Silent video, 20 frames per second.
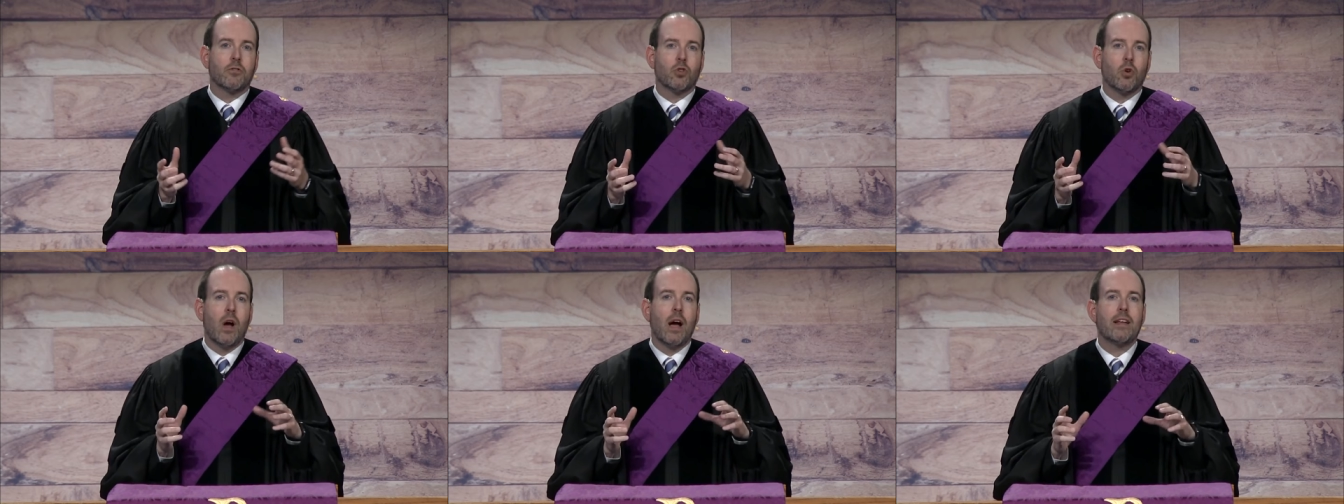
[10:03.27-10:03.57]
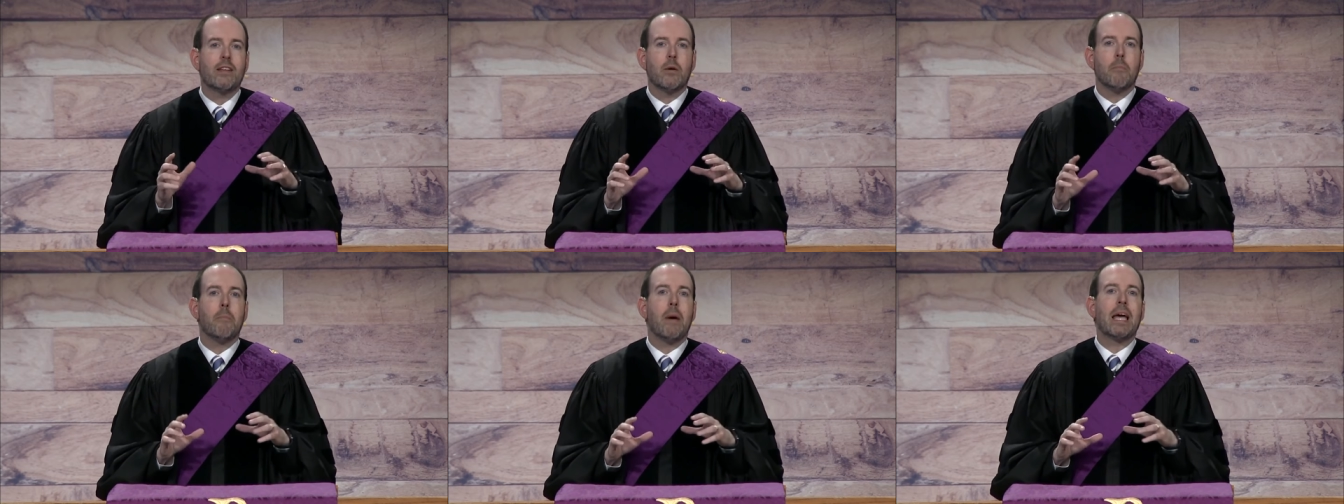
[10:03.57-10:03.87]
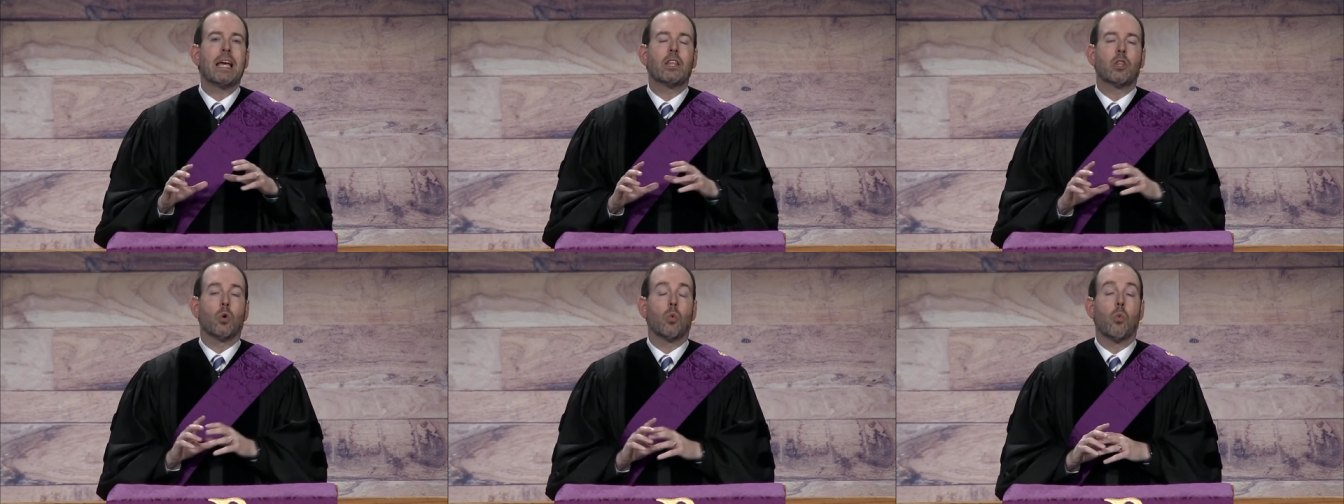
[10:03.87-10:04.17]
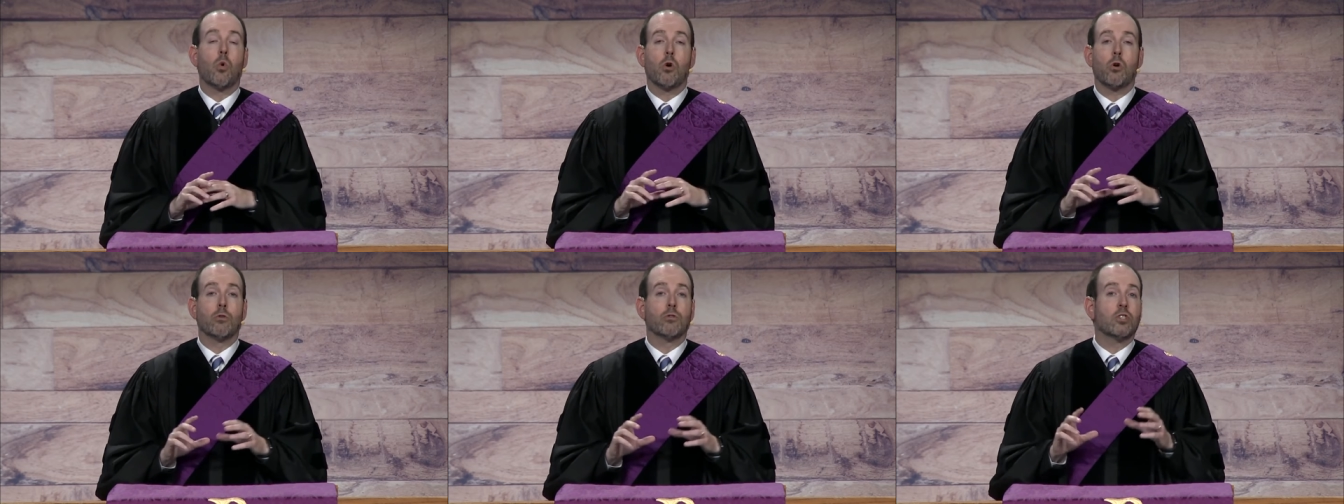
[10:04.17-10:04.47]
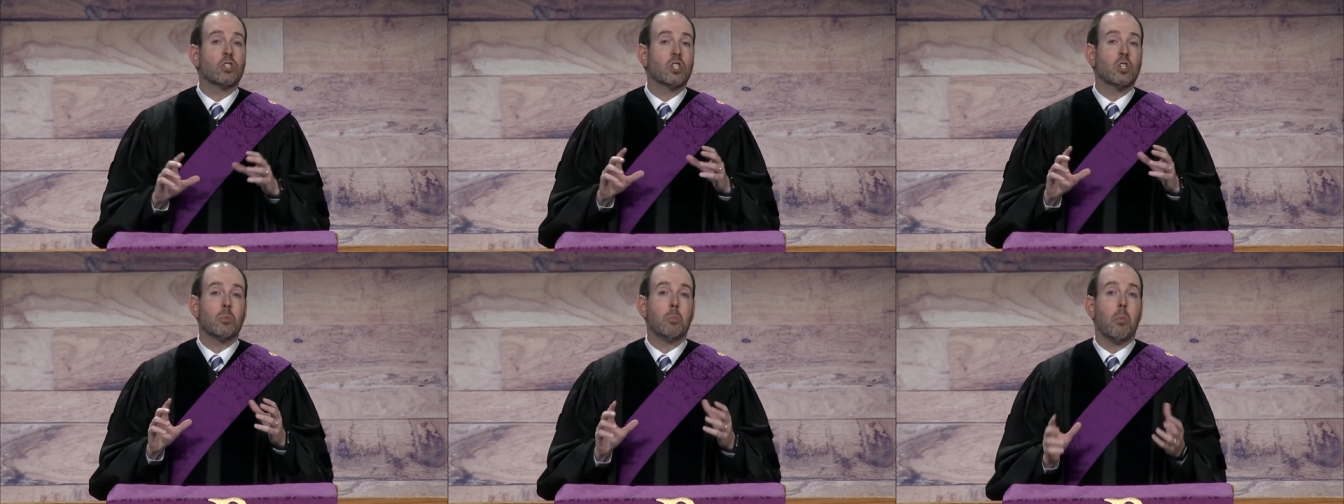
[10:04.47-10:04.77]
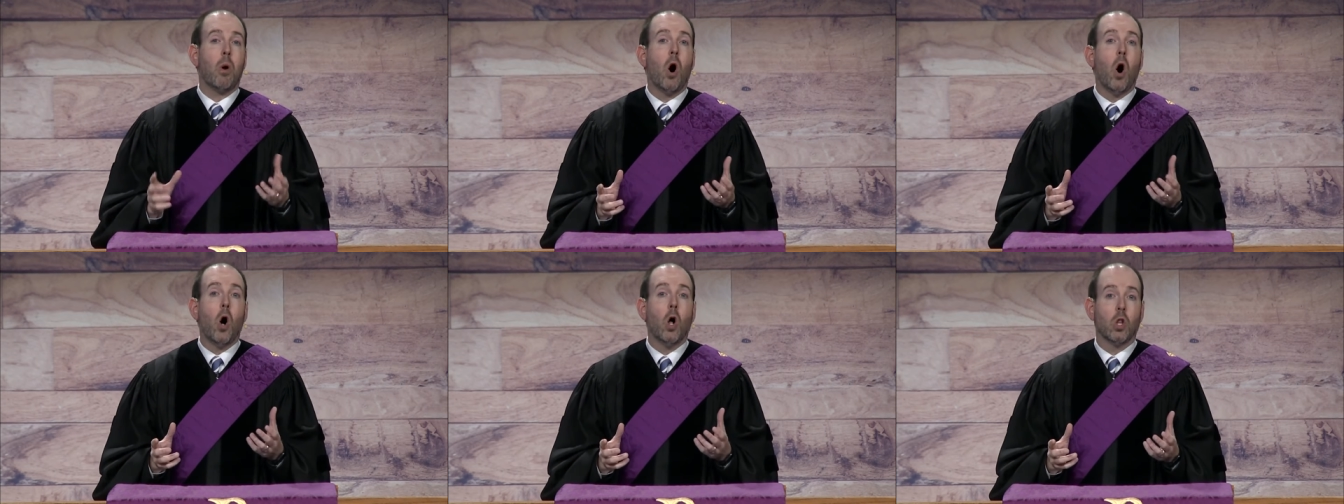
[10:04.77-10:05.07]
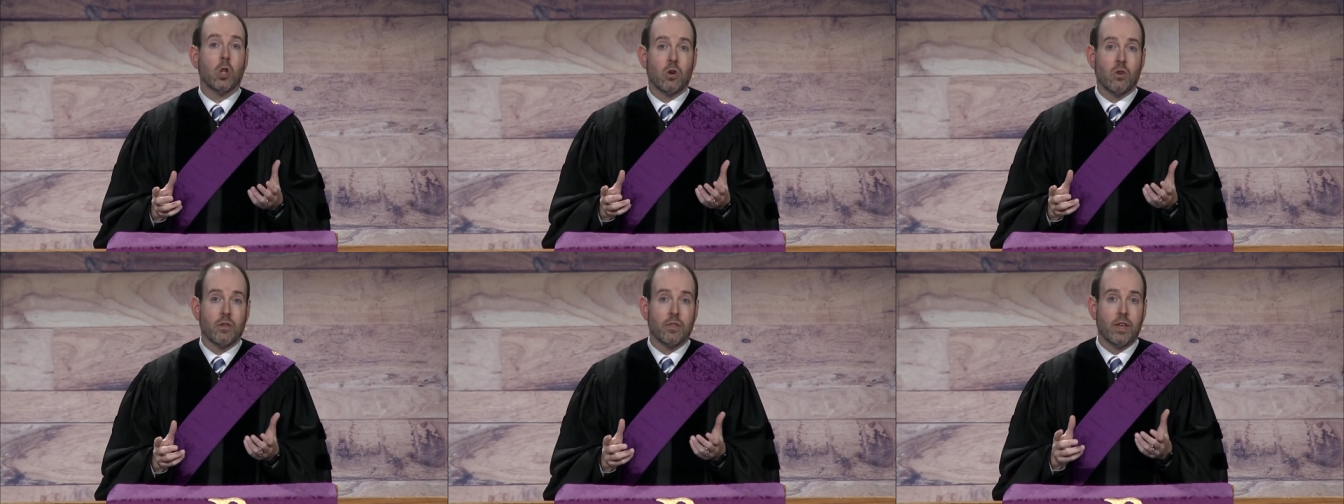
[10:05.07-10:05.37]
trying to make the world
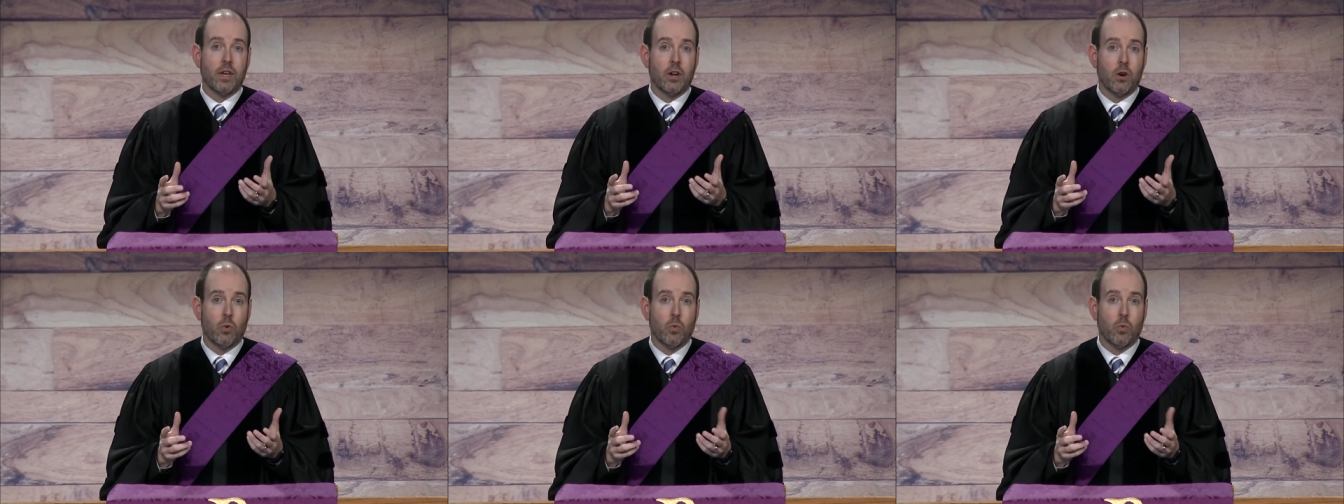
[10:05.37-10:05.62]
smaller than